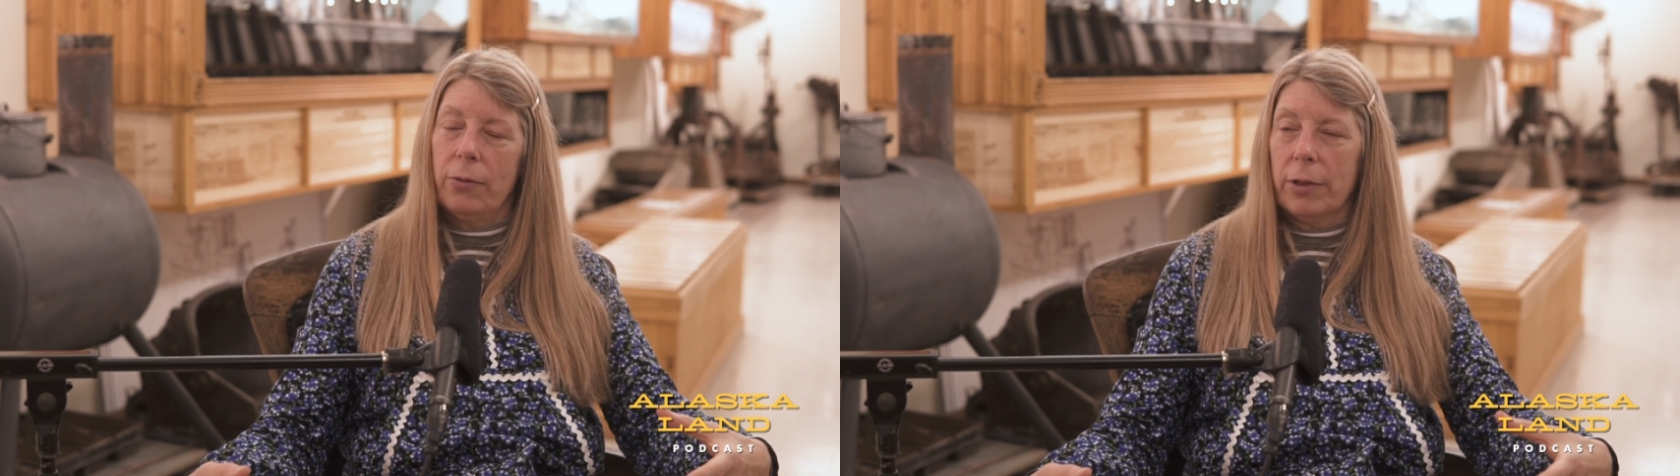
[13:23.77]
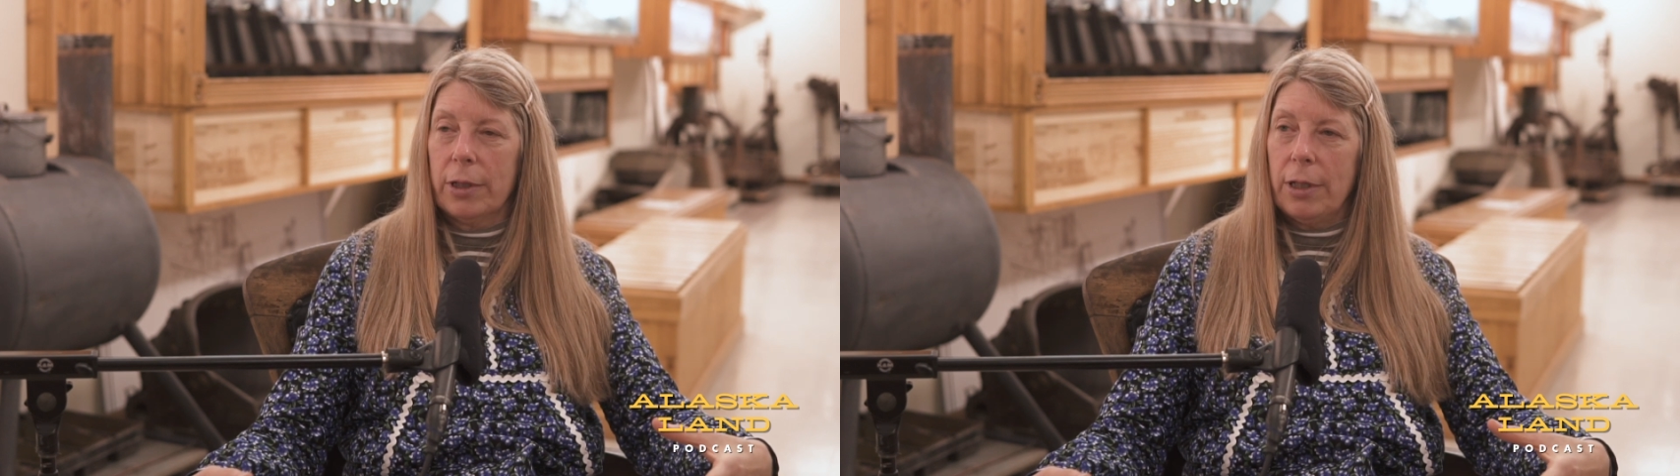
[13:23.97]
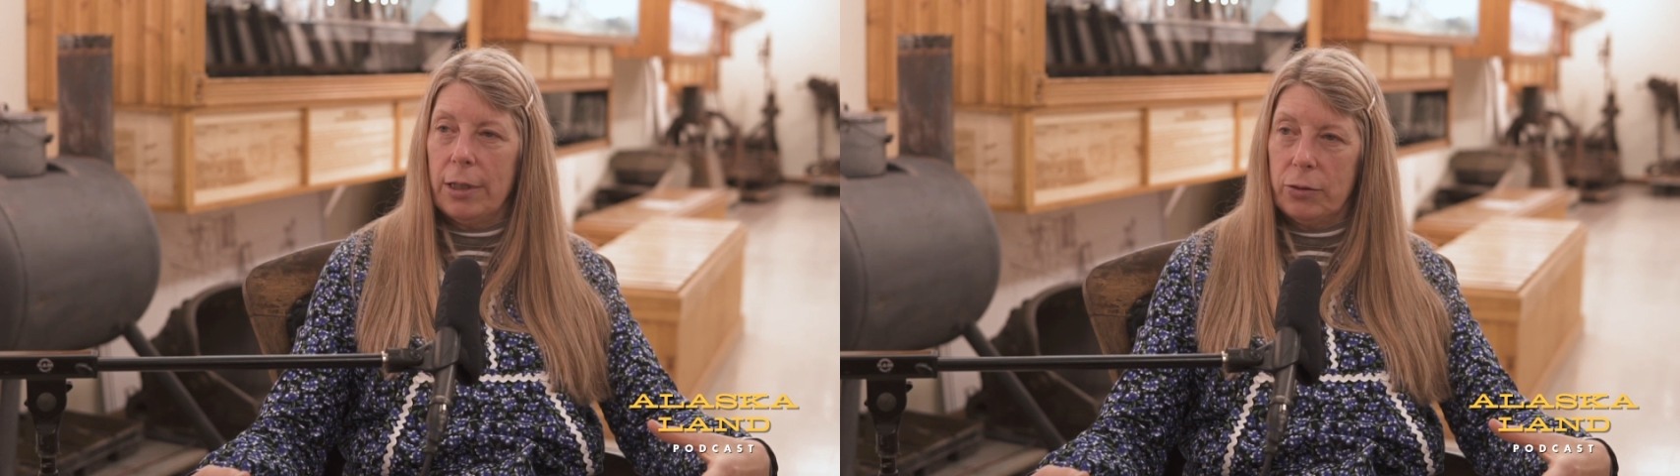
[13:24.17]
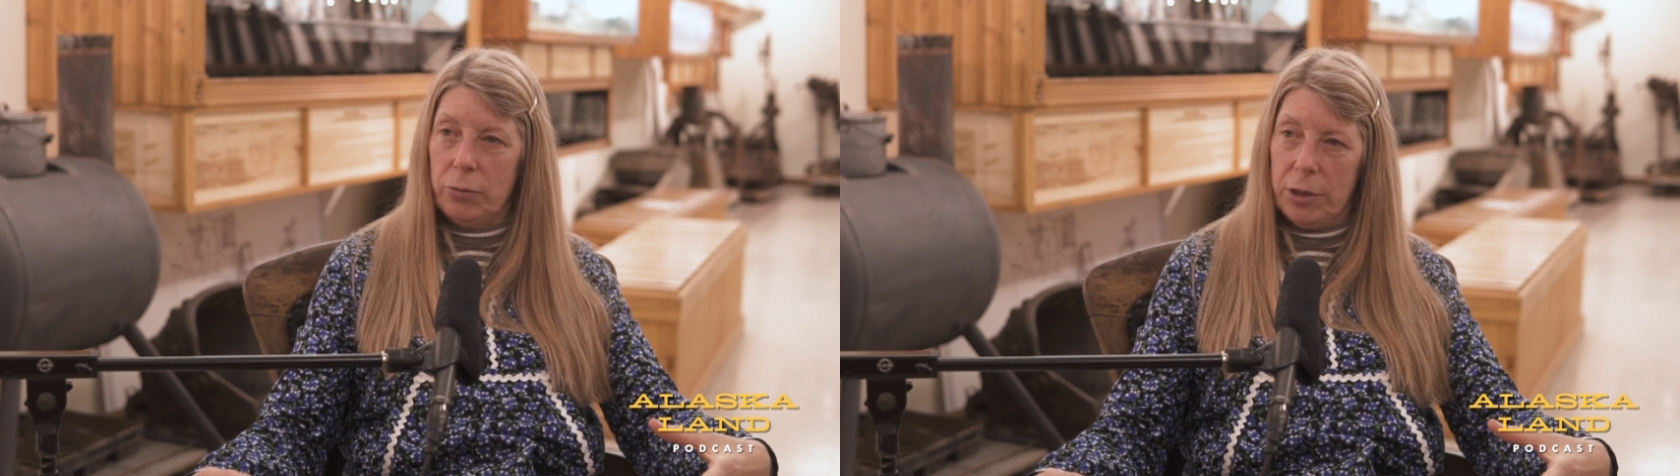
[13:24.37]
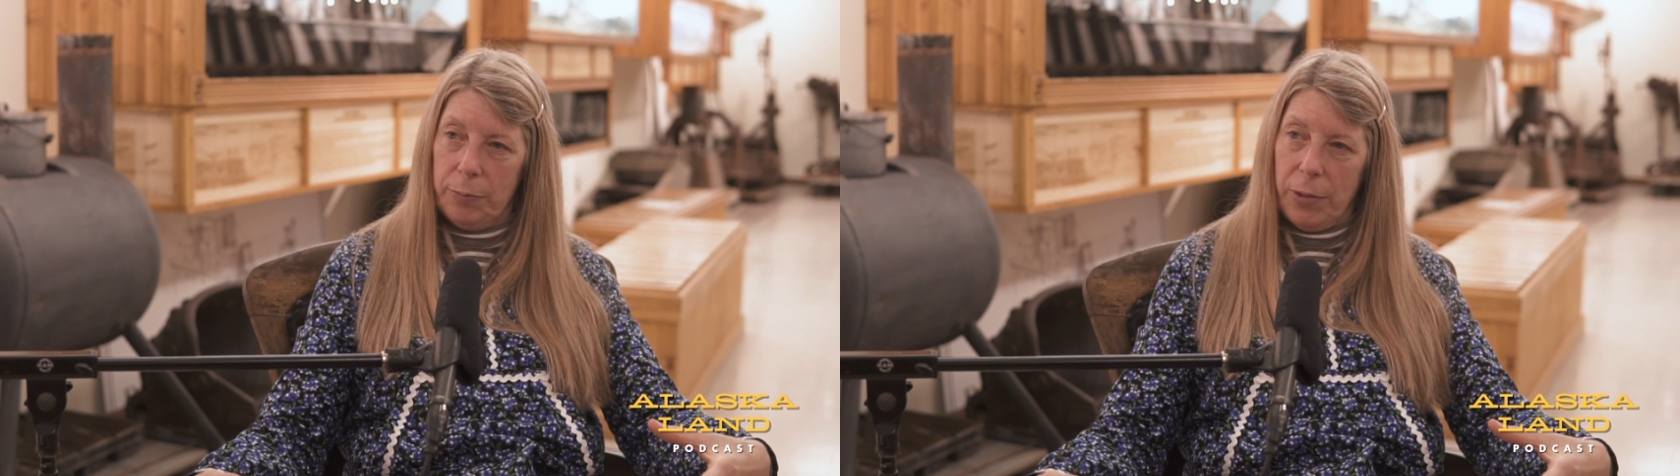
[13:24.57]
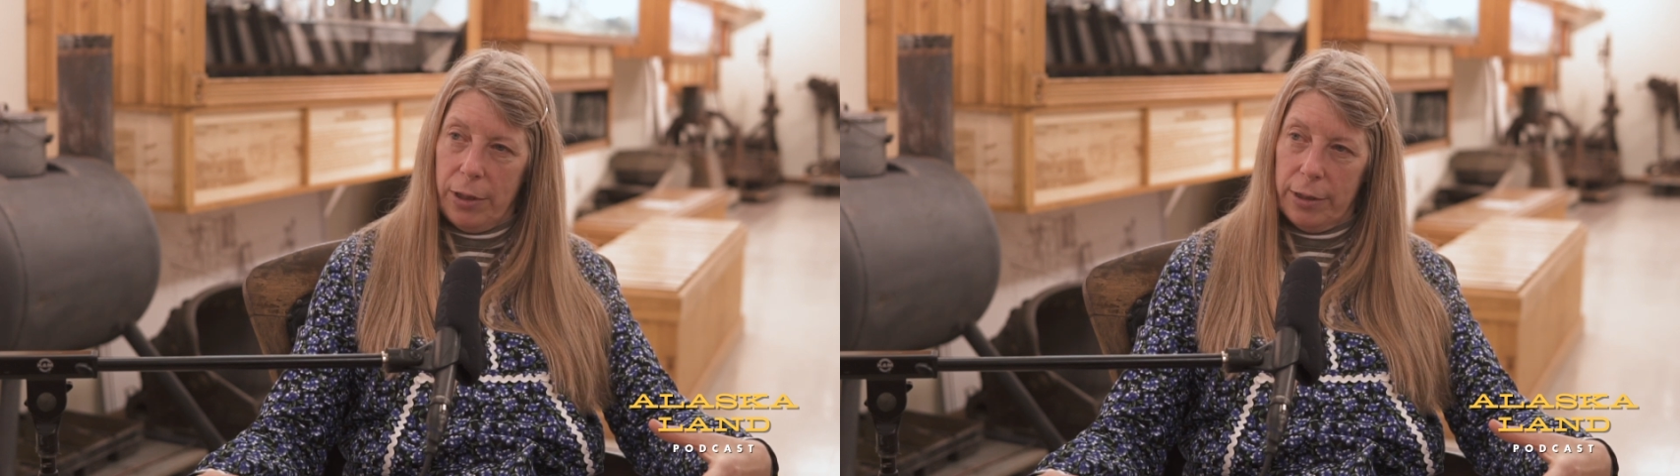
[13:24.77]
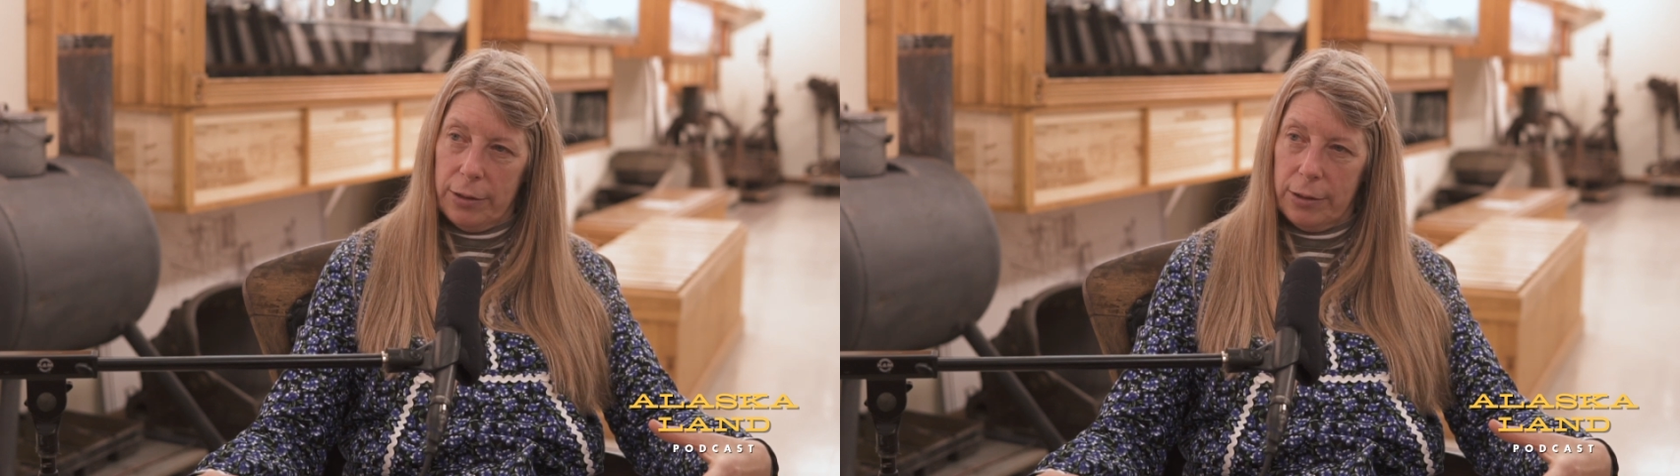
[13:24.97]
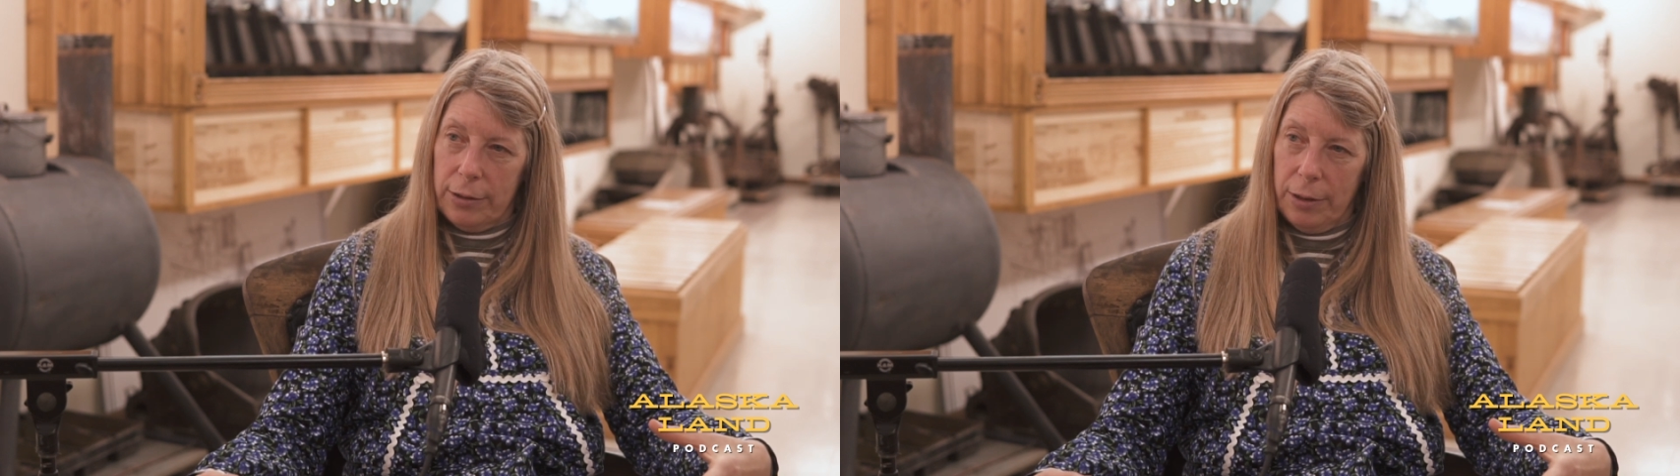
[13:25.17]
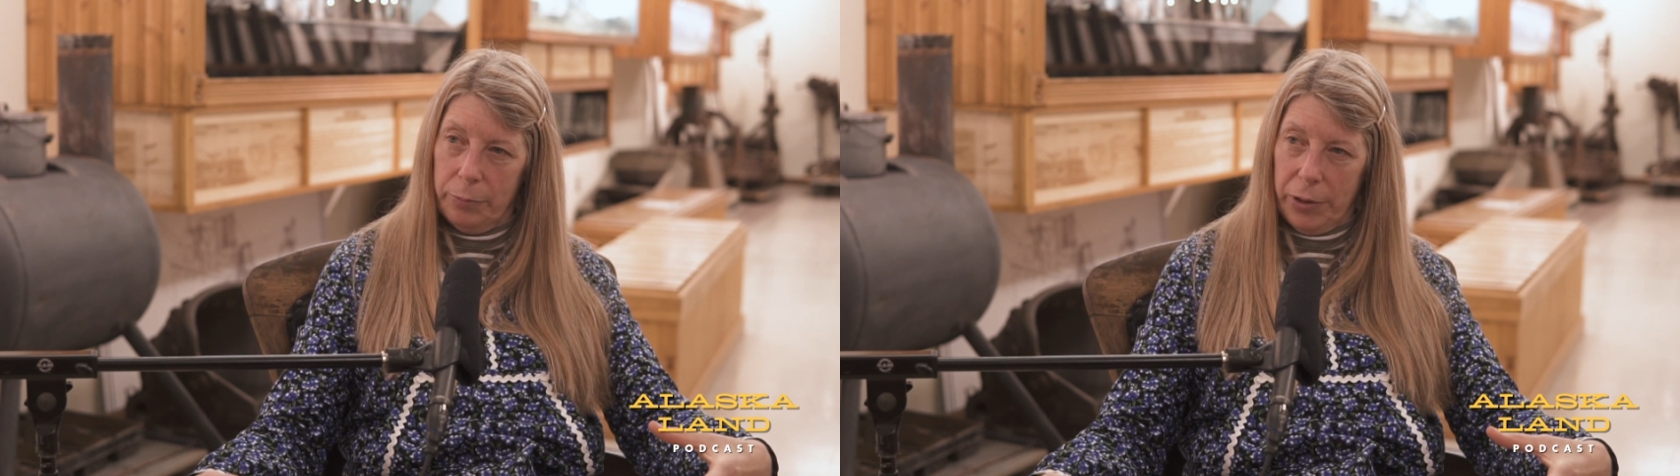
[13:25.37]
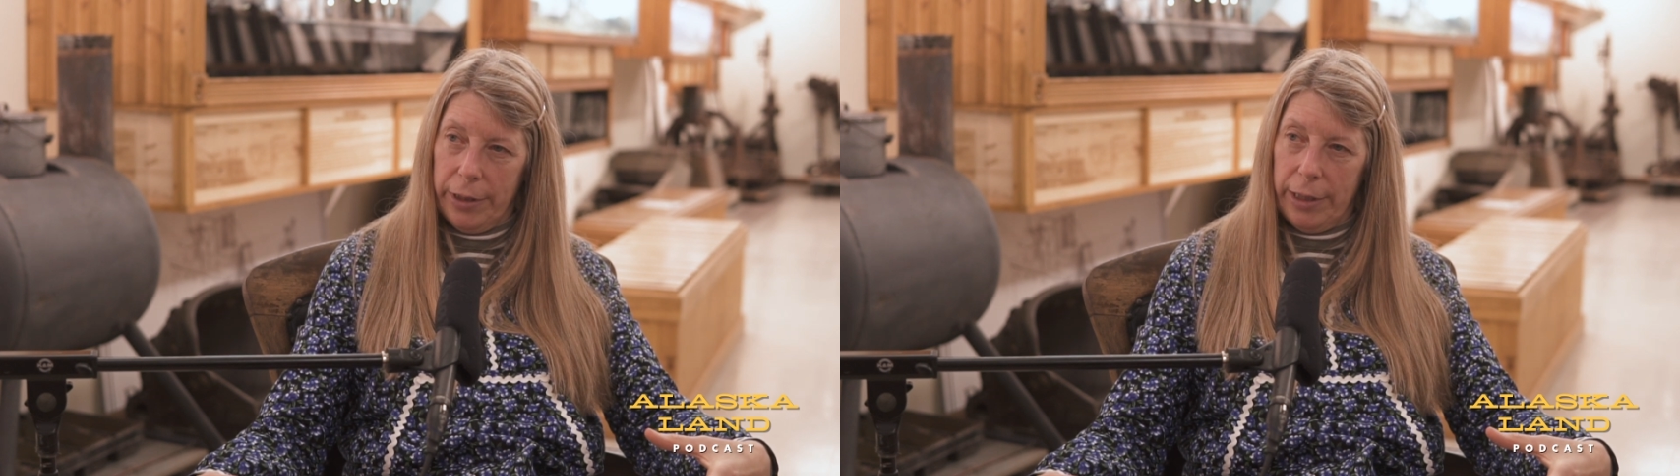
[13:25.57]
organized response
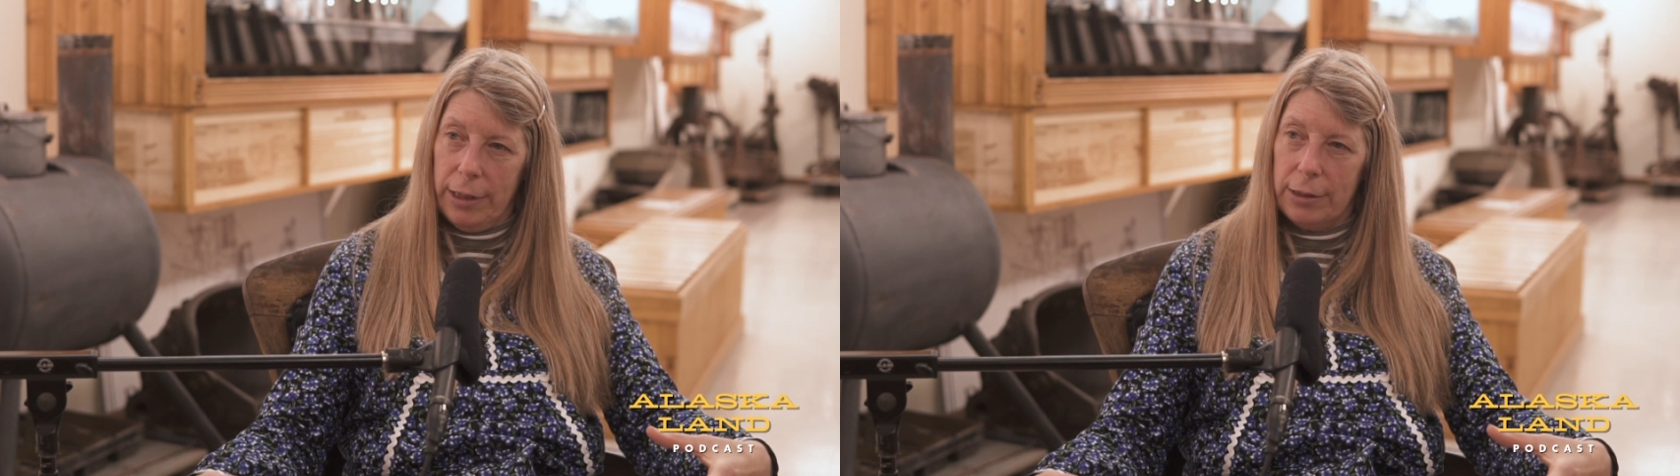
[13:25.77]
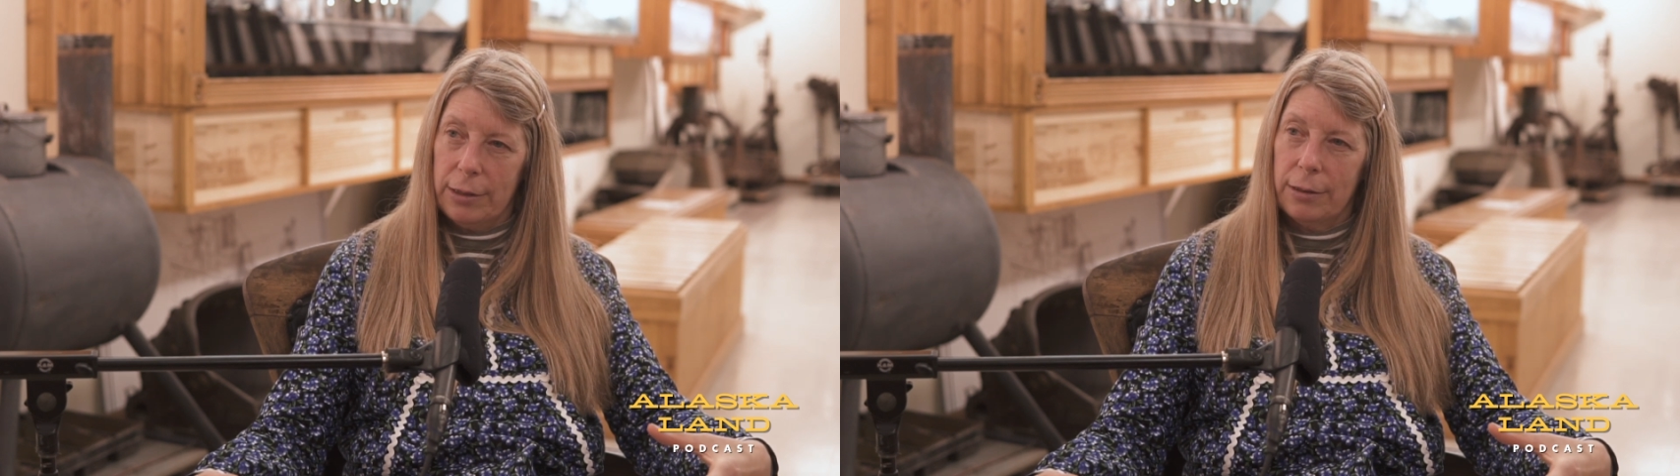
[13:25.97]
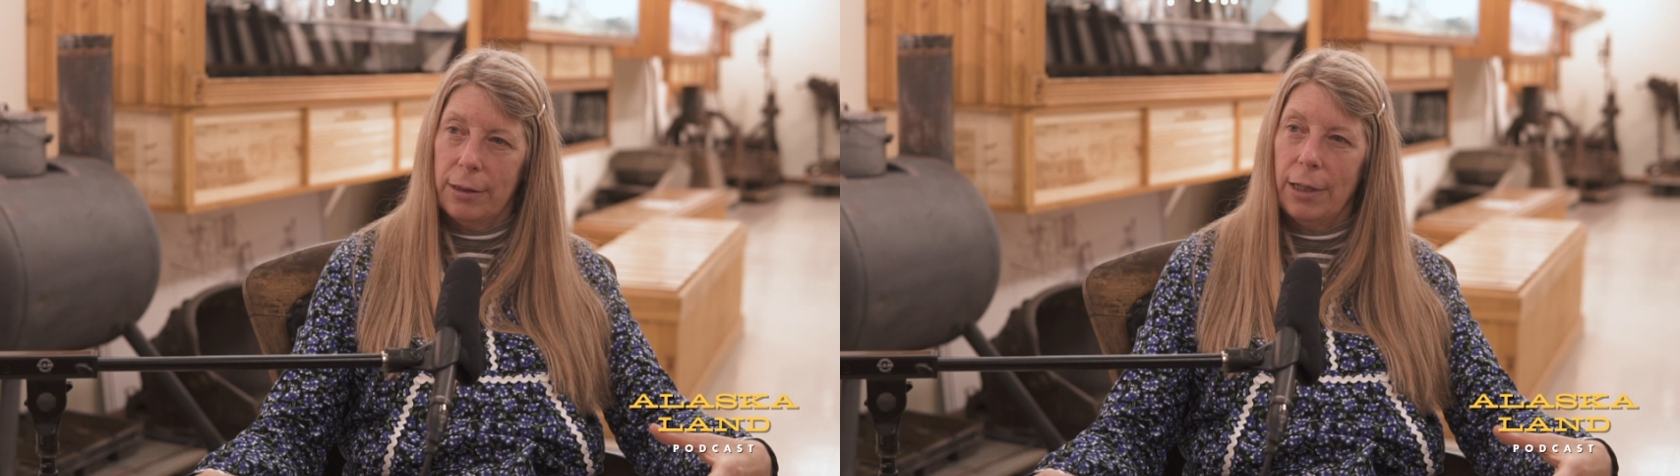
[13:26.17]
in place,